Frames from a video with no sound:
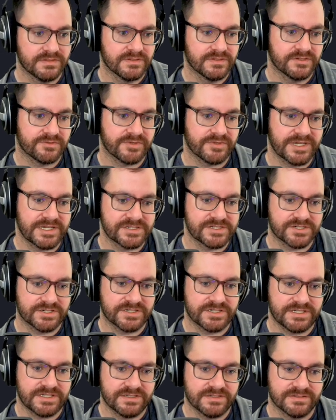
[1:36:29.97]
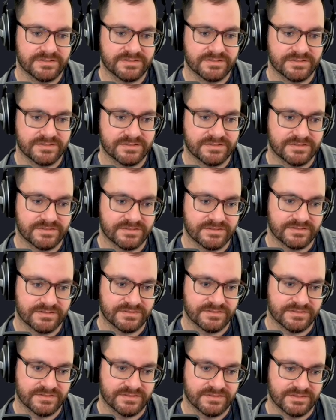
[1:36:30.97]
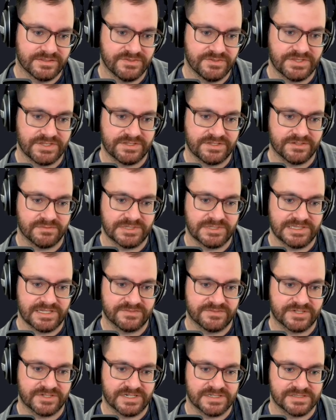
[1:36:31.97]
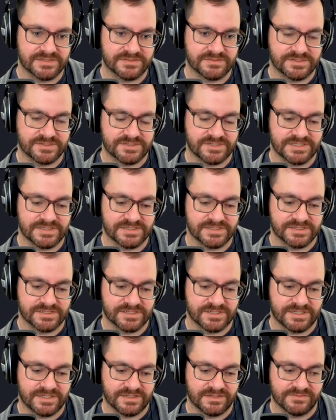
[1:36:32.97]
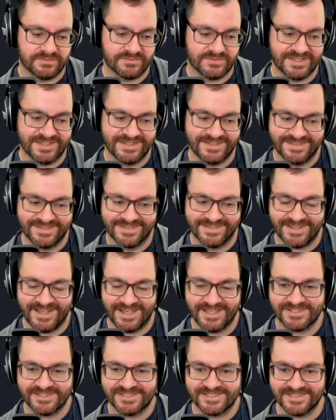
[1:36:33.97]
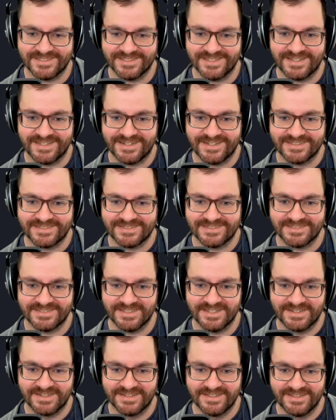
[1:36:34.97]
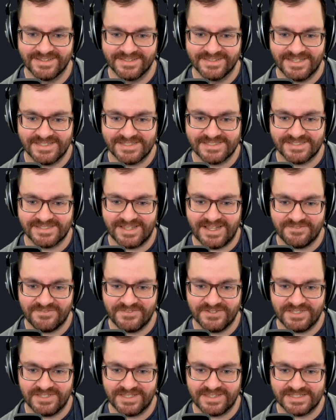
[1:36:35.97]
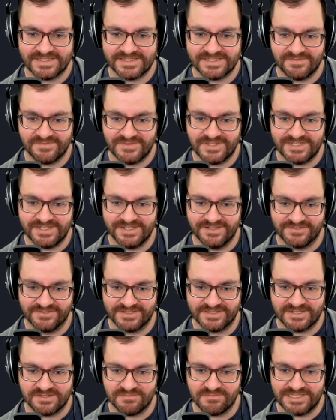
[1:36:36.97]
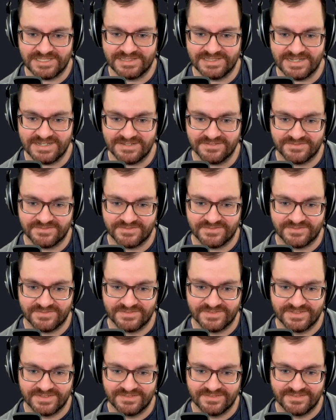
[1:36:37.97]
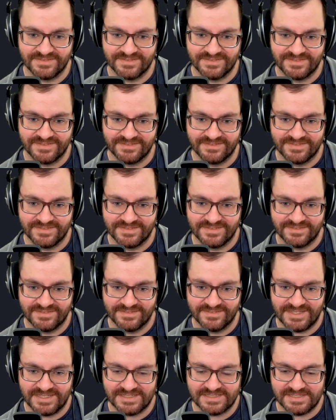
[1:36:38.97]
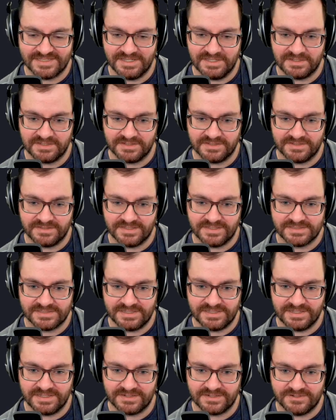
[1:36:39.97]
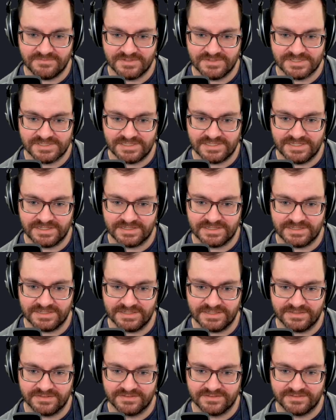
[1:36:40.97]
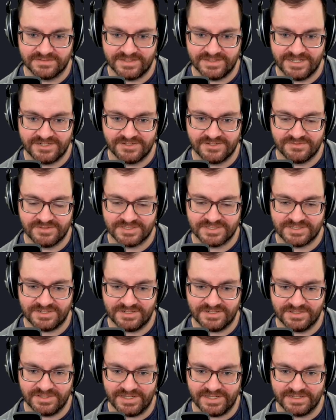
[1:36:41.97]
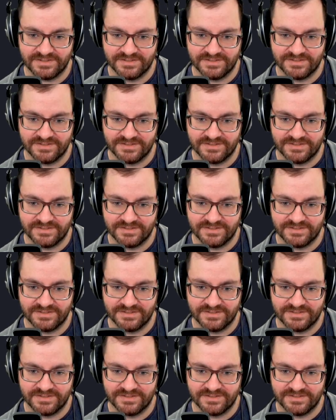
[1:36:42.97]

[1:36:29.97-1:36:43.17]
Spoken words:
Rhiannon Journey, you think your midlife crisis was transitioning? I could see that. I feel like that's something different than a midlife. That's like almost like a, I don't know what to call that.